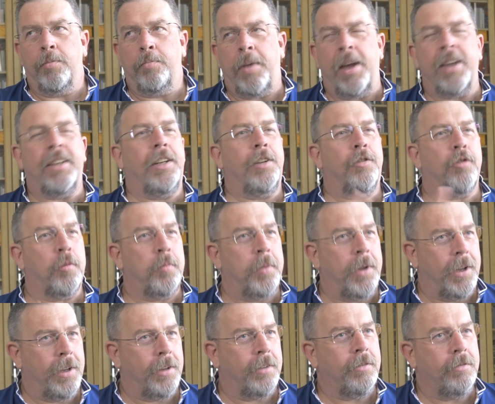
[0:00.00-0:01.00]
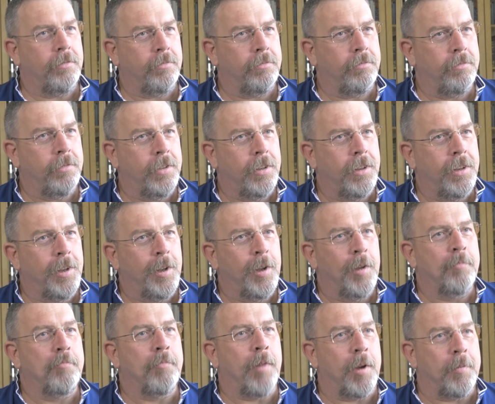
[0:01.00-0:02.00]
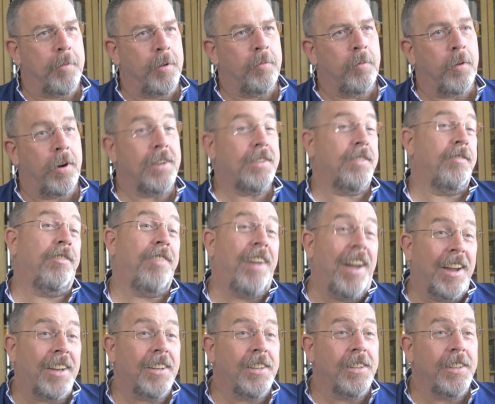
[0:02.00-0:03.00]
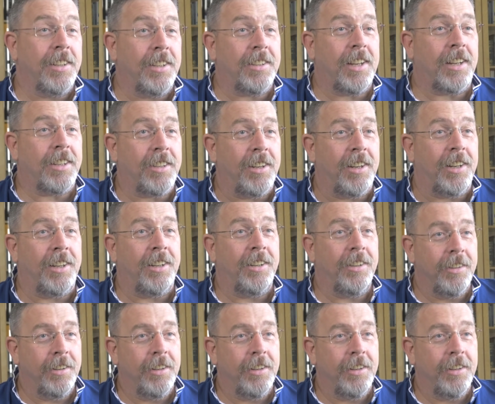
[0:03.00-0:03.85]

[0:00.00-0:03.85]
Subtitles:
penny dropping moment, whereas in fact it's actually